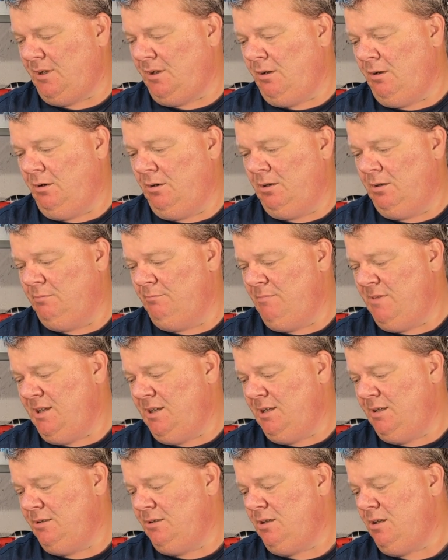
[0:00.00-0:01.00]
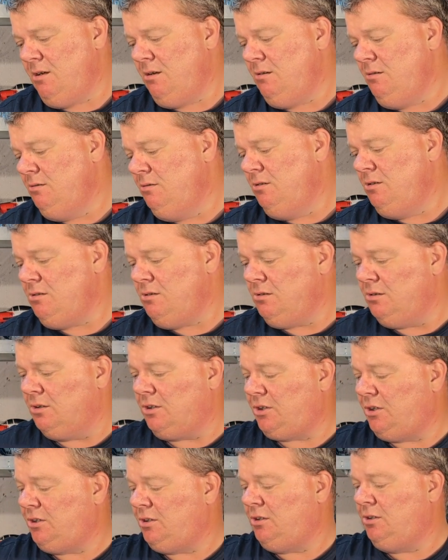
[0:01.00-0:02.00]
Oh man, no,
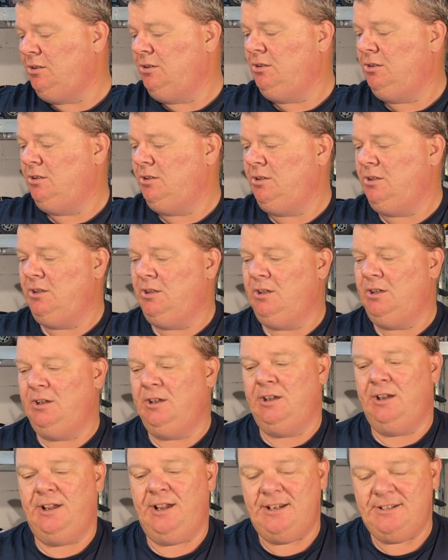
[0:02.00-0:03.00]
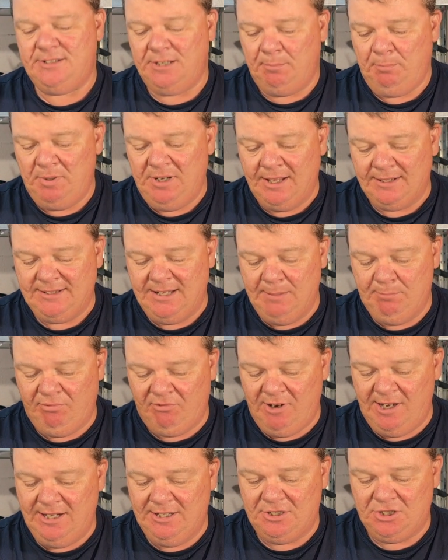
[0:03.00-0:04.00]
look. It's a bloody
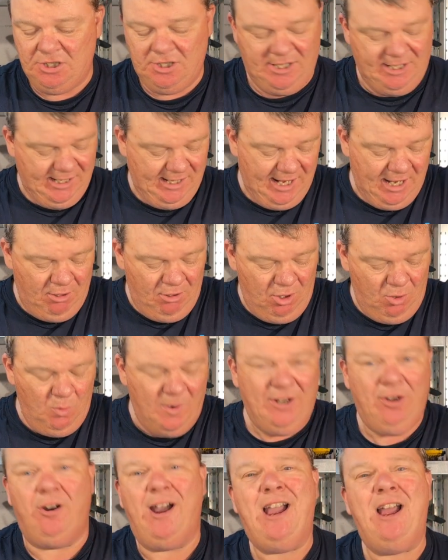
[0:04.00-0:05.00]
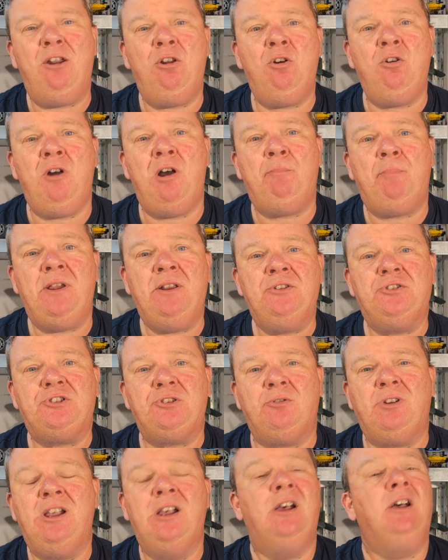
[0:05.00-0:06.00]
breech, isn't it? How long we got? How long I've been
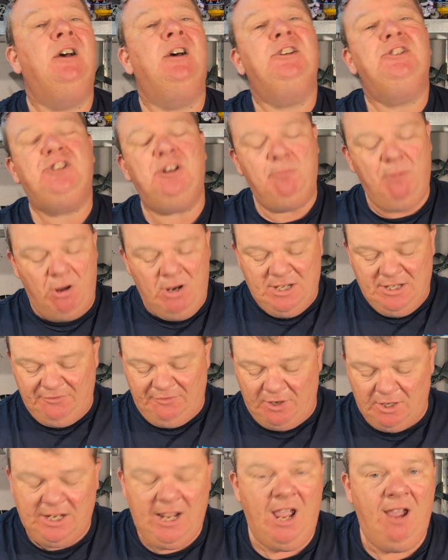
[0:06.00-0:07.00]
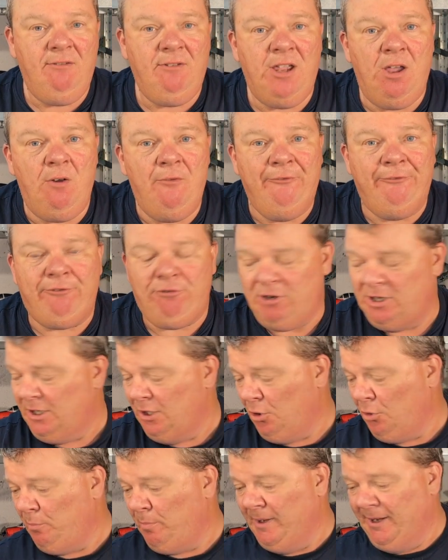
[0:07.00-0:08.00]
talking? Do you mind if I carry on for a
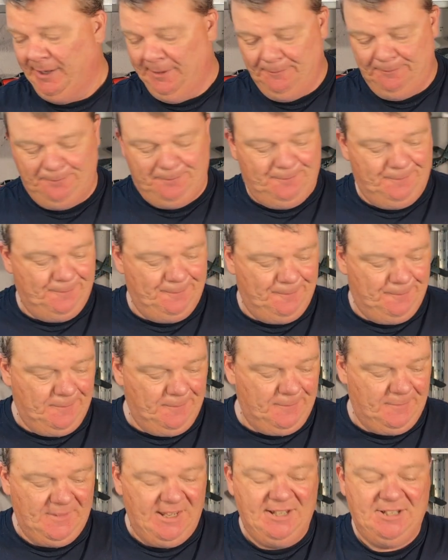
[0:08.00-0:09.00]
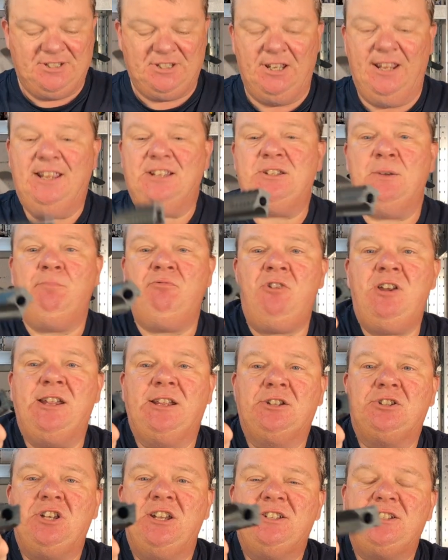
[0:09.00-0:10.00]
little bit? It's a
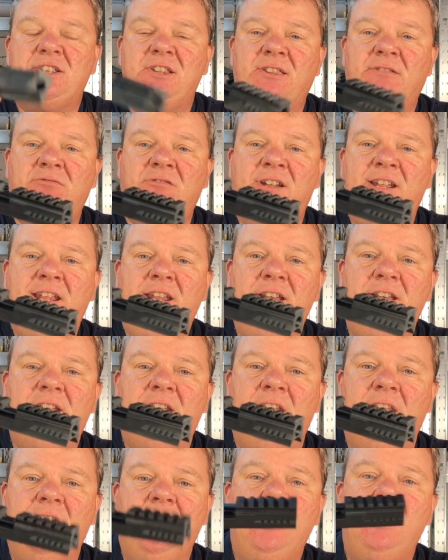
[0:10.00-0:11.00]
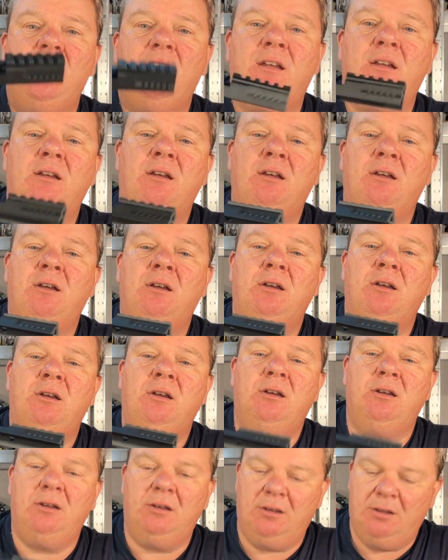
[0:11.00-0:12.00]
breech. It's a 3D
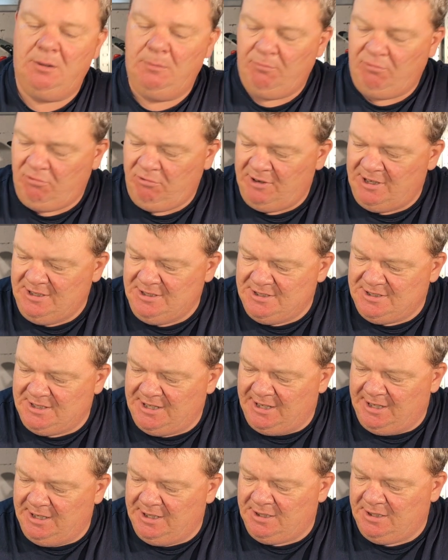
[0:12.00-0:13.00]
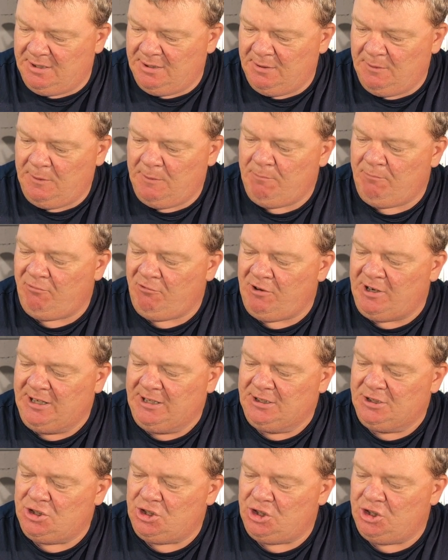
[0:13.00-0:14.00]
printed
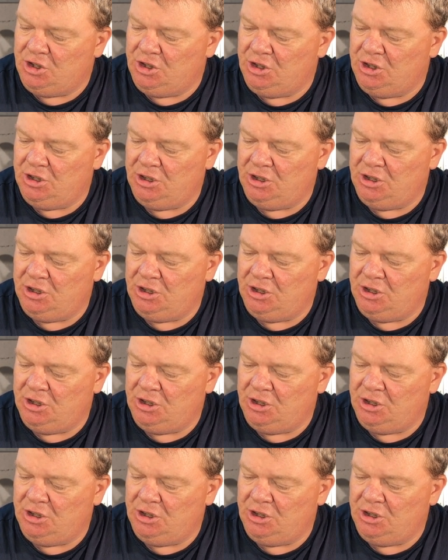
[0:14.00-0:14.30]
breech.